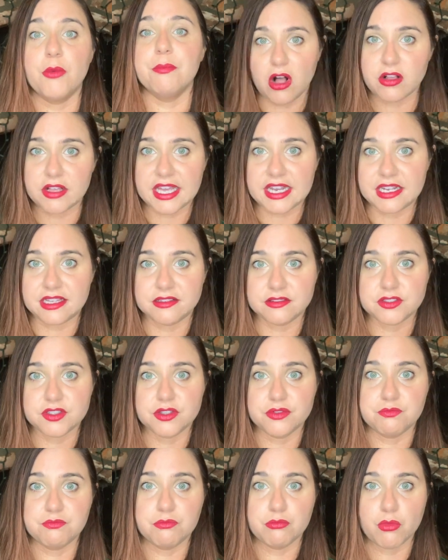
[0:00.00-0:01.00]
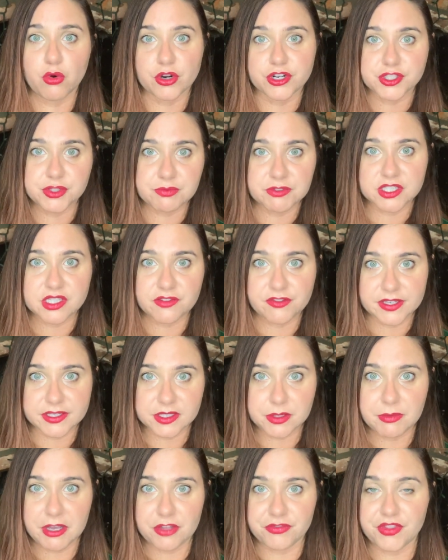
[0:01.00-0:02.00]
I'll get into more specifics
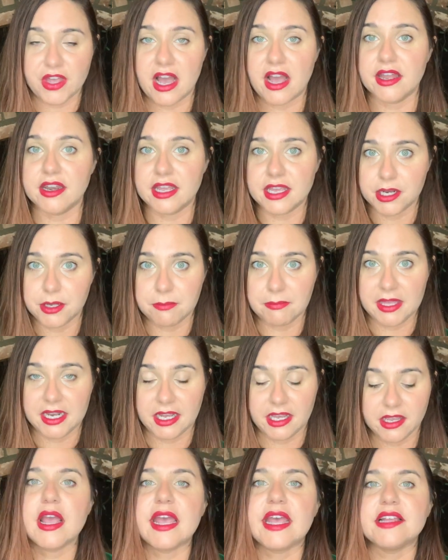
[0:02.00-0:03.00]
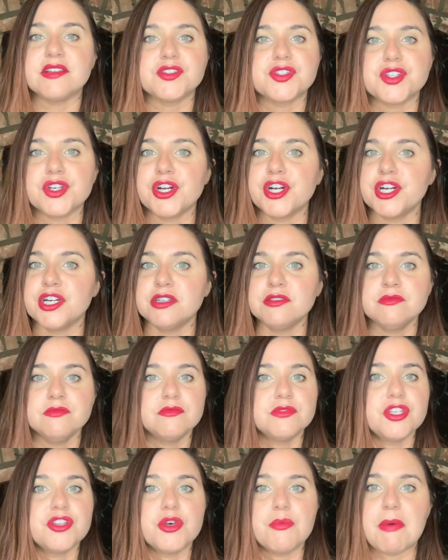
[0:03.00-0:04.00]
about that in a minute. Answer
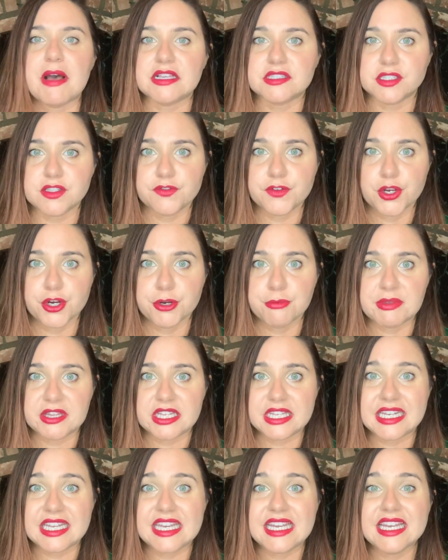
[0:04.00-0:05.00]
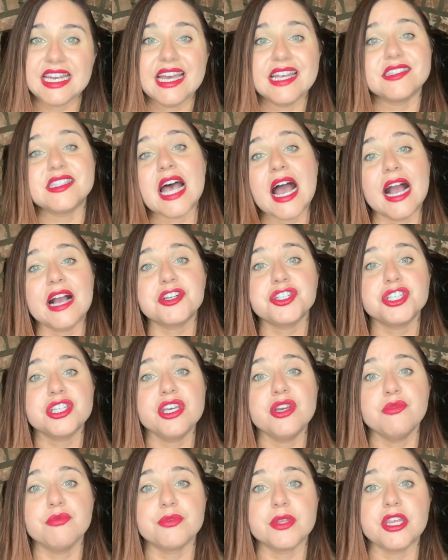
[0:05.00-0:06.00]
to the best of your ability. It's actually
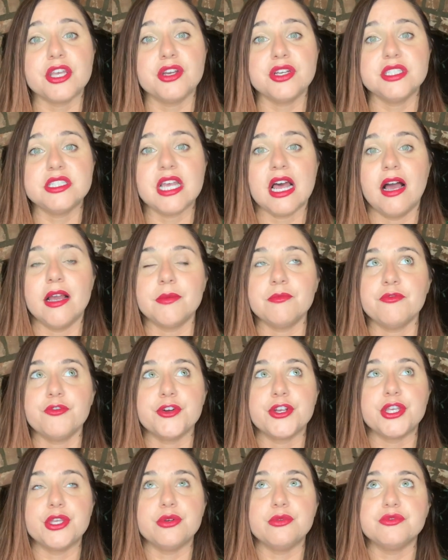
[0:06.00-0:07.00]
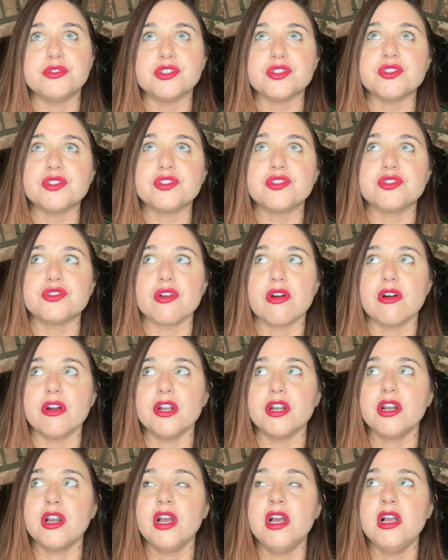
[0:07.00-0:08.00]
a really good time for you to
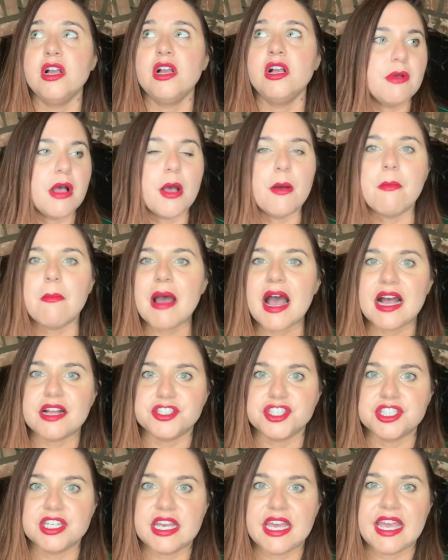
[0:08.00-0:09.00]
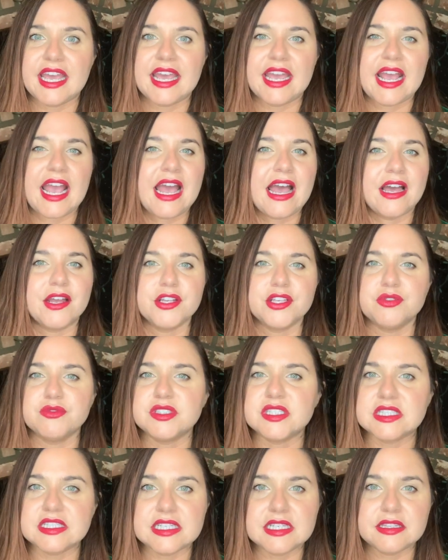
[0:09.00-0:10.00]
start imagining, how do you
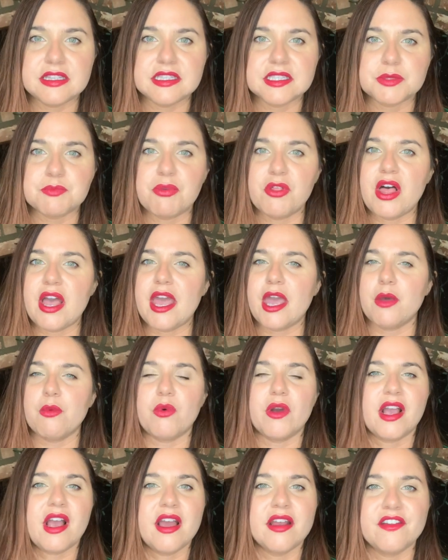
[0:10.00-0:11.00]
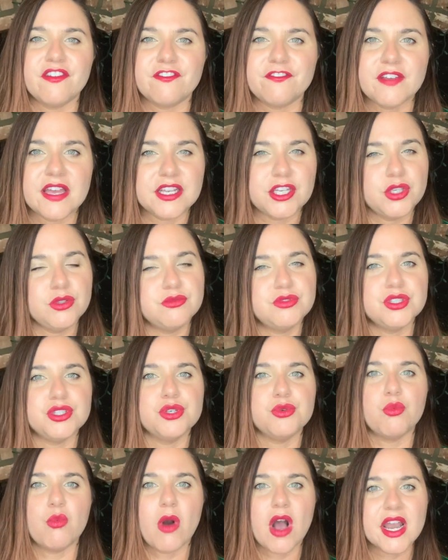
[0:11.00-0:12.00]
see this play? What kind of venue do you
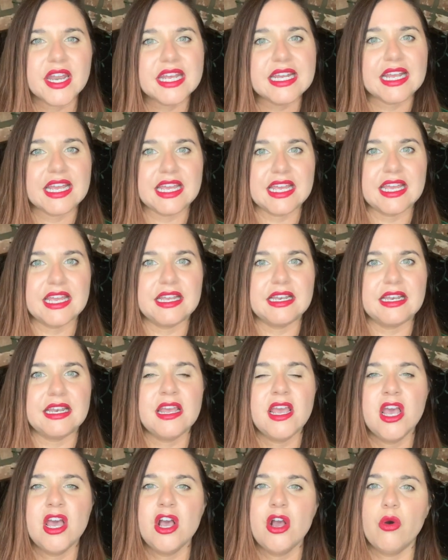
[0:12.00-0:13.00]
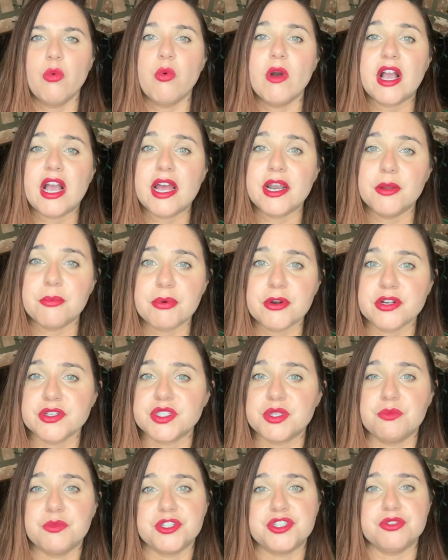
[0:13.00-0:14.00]
want it in? What kind of
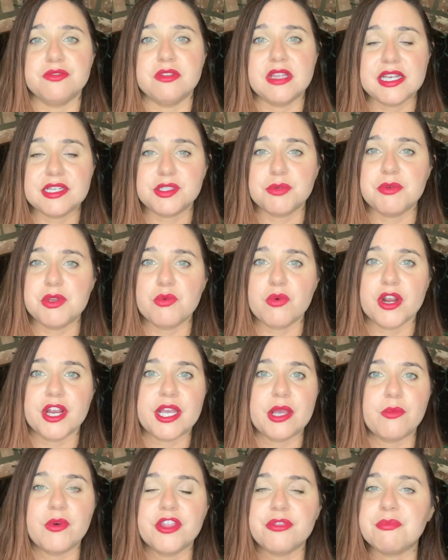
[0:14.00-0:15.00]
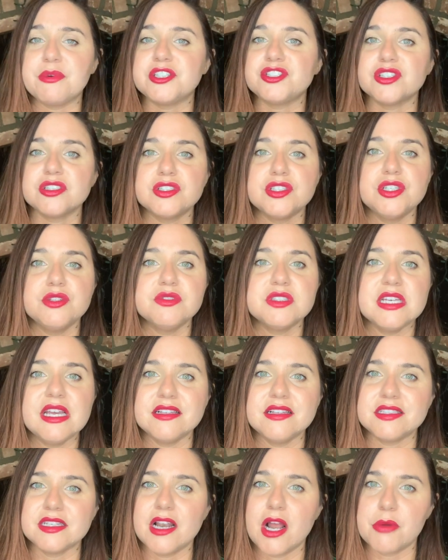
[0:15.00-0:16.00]
person would you like to be working with? But just use it
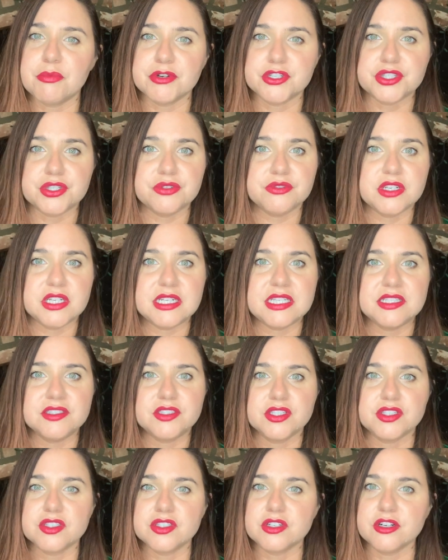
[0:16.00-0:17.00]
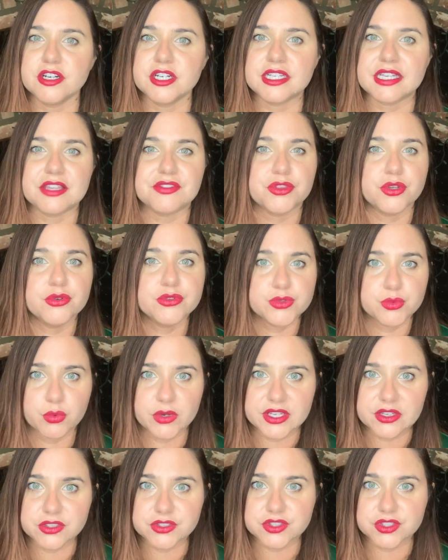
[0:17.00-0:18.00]
an opportunity to get those
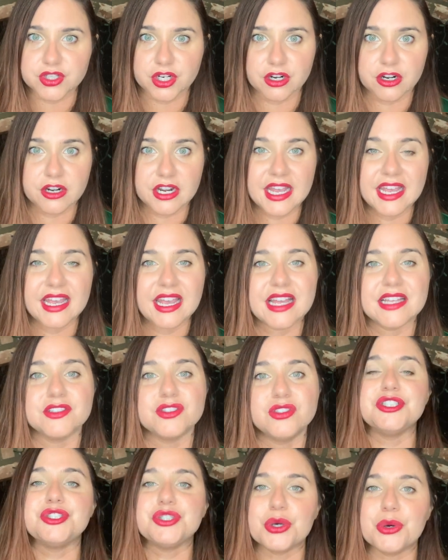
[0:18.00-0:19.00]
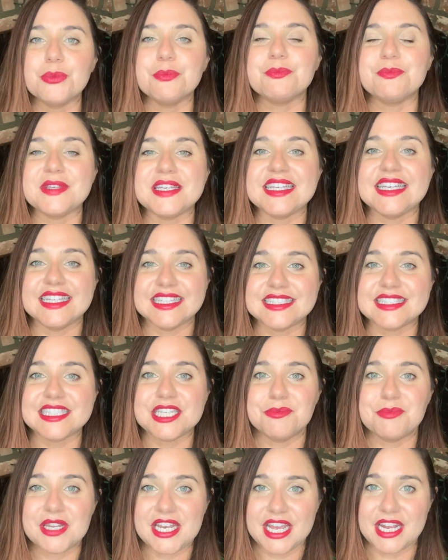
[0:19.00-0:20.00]
wheels turning, and don't be
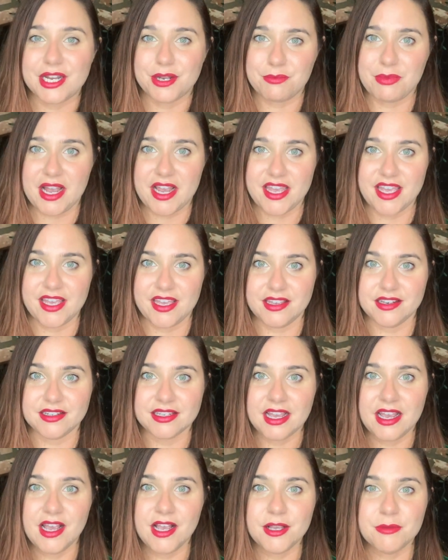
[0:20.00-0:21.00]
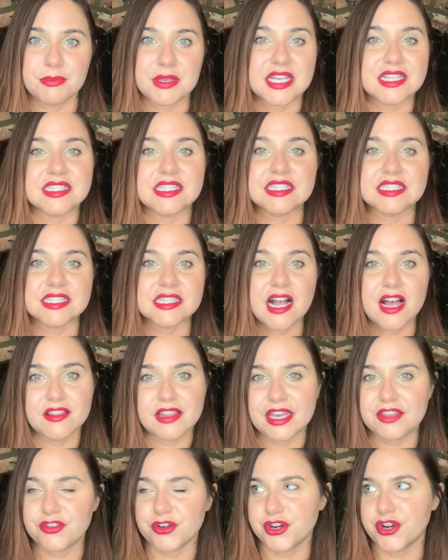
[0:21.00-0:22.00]
intimidated by it, because it's not
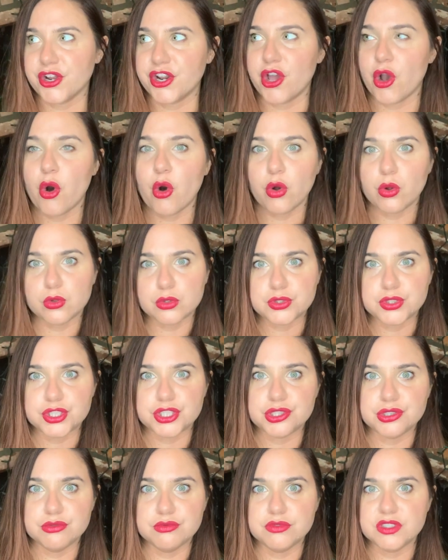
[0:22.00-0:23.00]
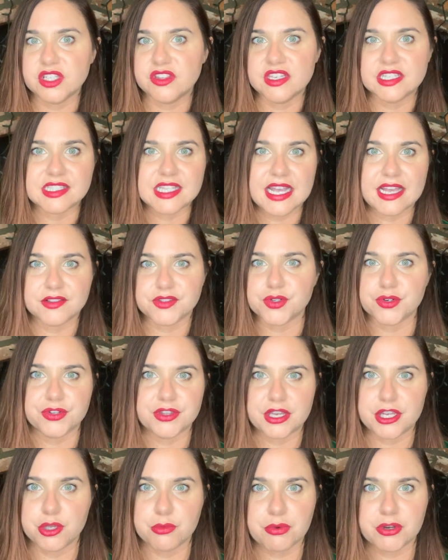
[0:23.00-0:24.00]
like they're gonna hold you to this answer
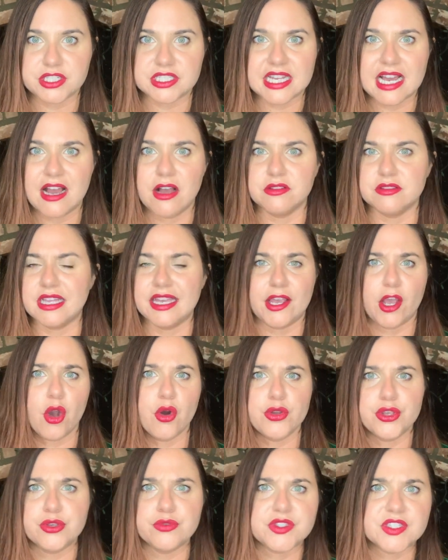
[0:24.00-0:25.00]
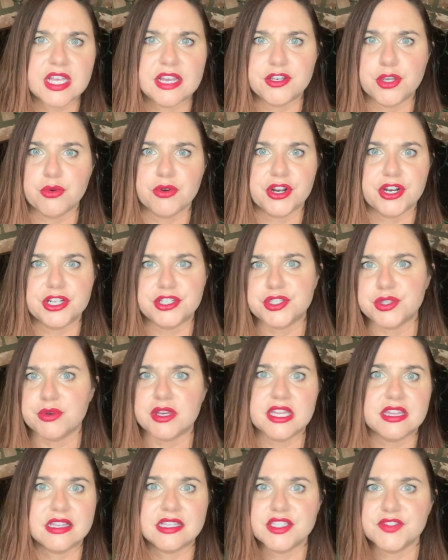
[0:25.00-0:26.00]
that you put down, like, oh, you said you were gonna do
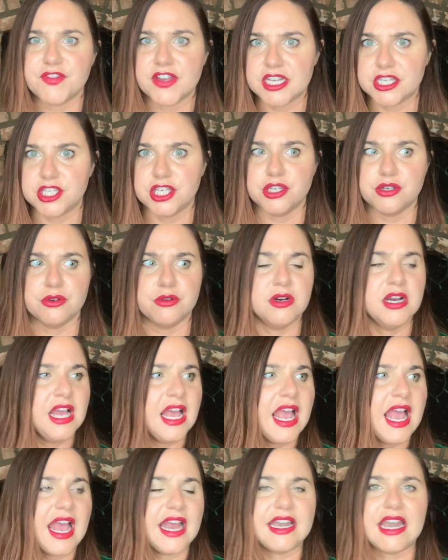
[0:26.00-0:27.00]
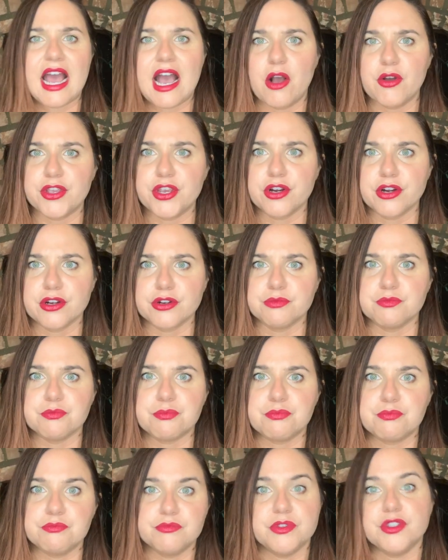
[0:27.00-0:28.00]
it in this venue and now
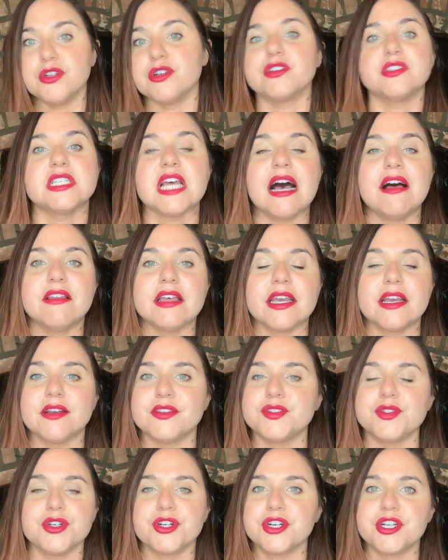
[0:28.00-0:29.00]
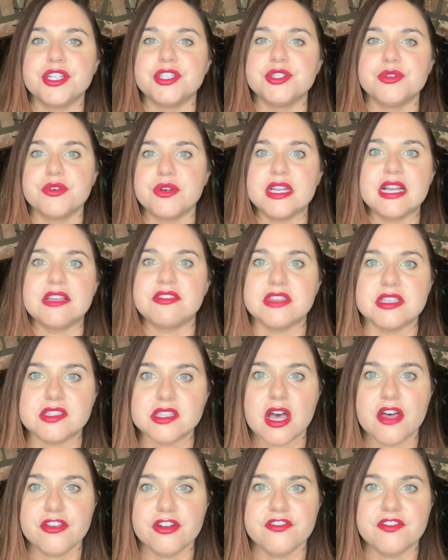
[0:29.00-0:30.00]
you're telling us you're gonna do it at this
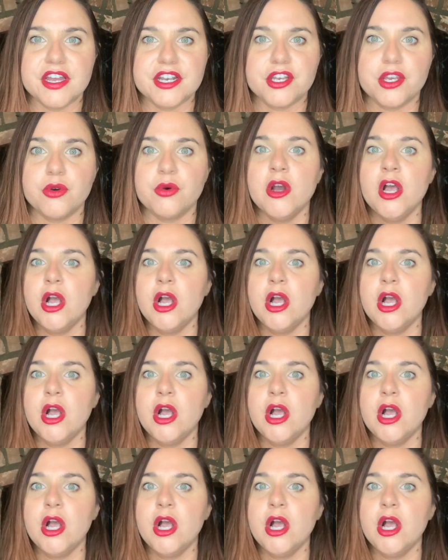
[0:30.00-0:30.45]
other venue.